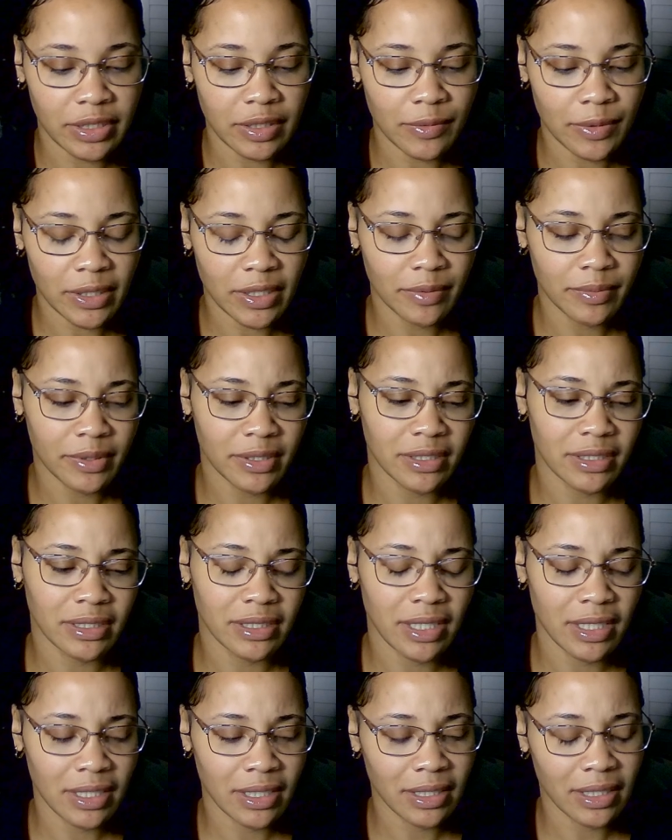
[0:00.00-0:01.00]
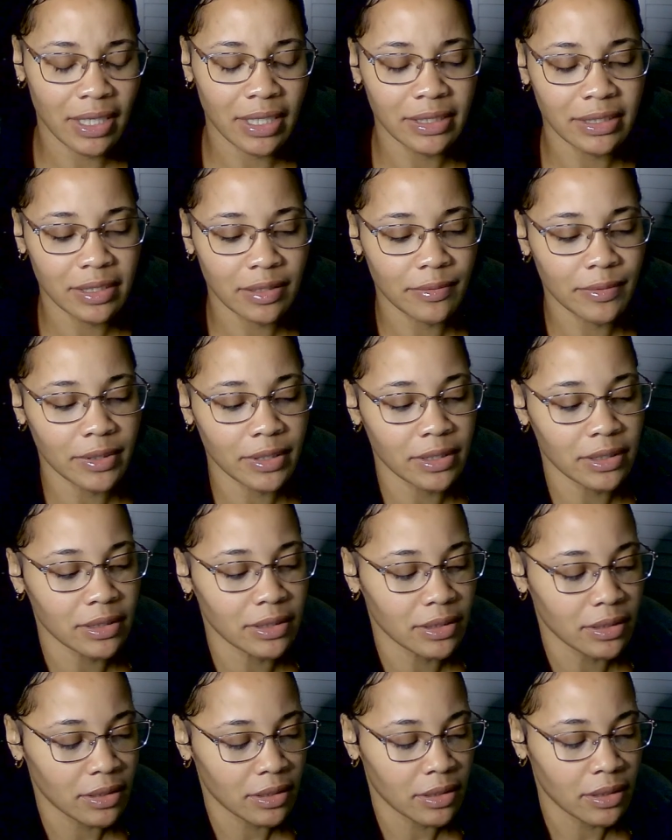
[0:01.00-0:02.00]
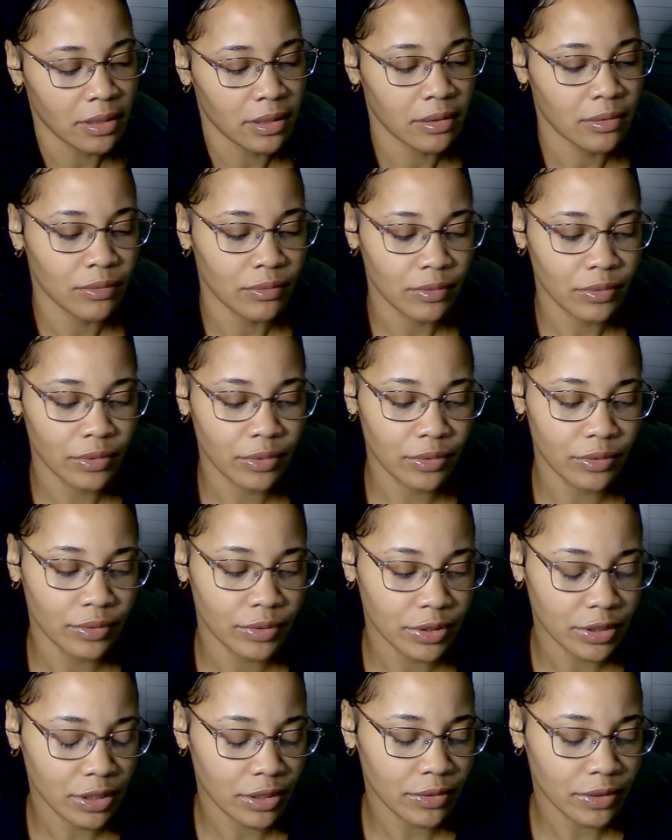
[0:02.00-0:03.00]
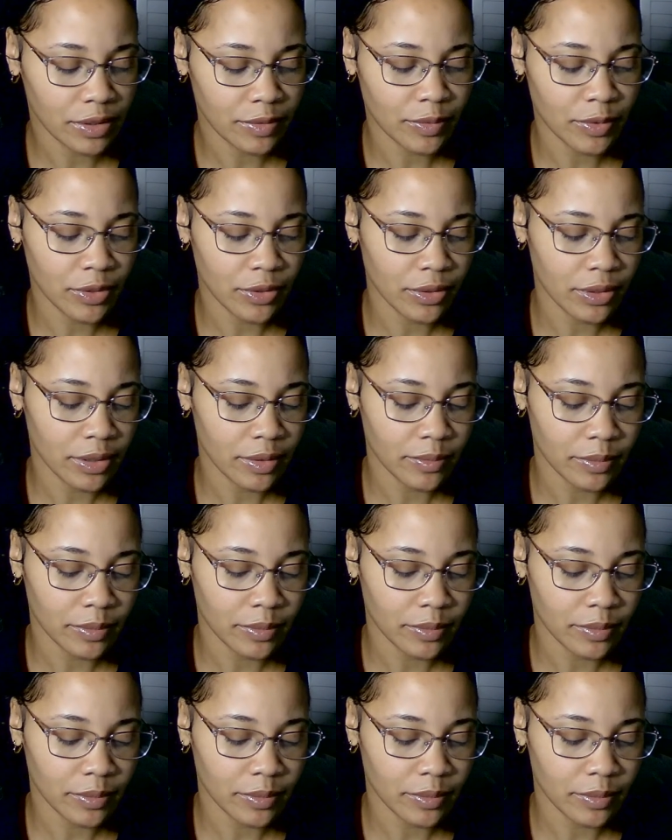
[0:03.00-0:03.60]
Someone could be in Sam, like someone is woo, show us more.